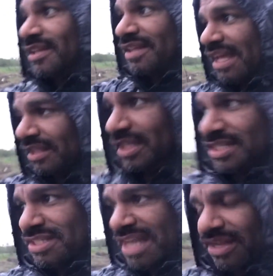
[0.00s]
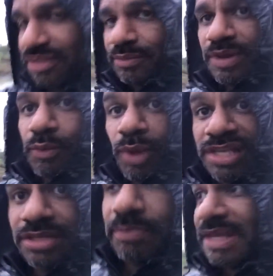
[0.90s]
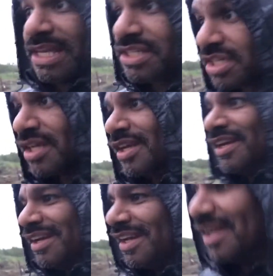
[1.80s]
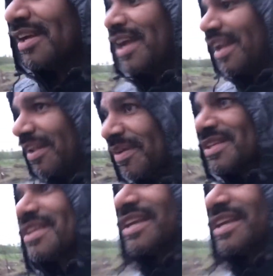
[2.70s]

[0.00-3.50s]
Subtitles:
that leads down to what was a beach. And let me